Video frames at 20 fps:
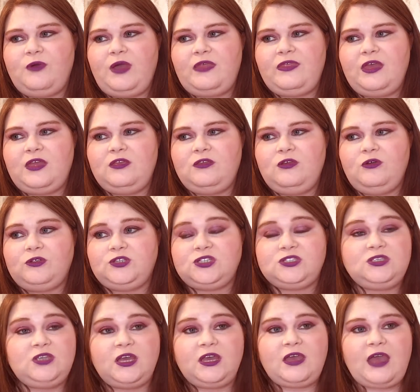and then you'll
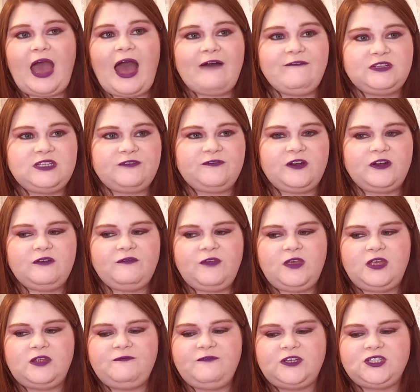just like have a different
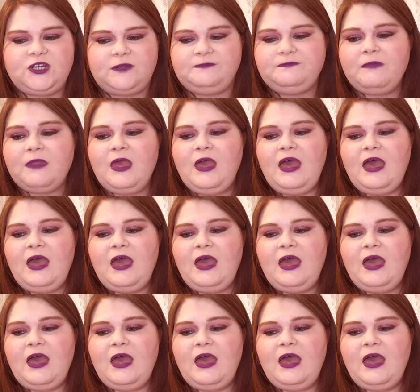vision.